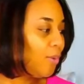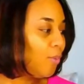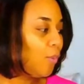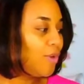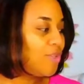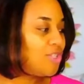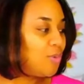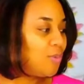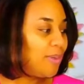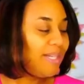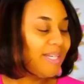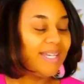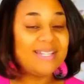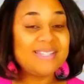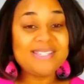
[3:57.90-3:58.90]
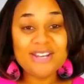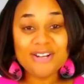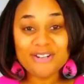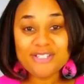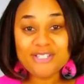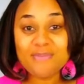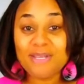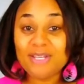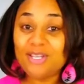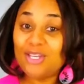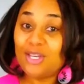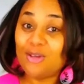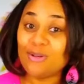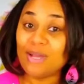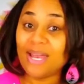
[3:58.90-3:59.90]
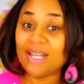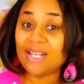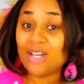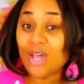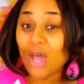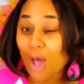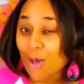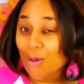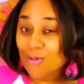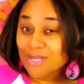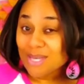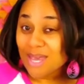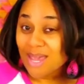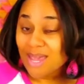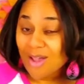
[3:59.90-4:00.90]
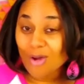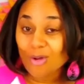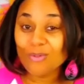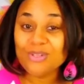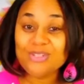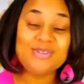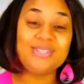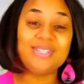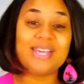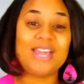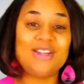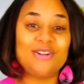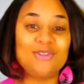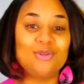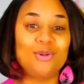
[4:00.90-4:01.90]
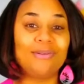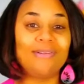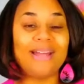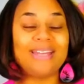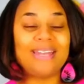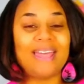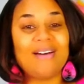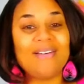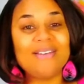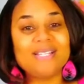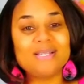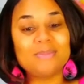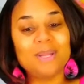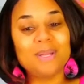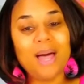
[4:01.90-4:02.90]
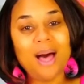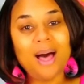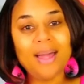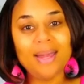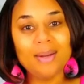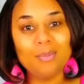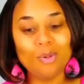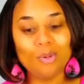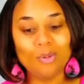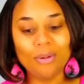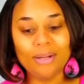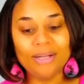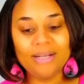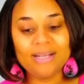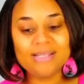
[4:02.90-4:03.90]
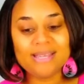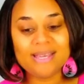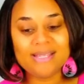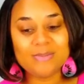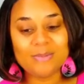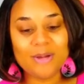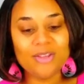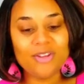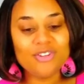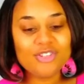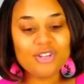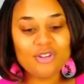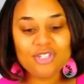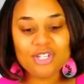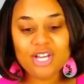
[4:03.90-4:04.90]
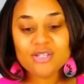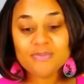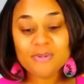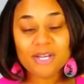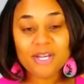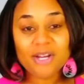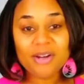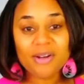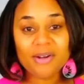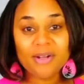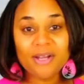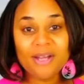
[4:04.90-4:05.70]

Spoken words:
what you would consider to be cute and cozy? Or would you say your door right now is blah and boring? Because guess what? There's no judgment here.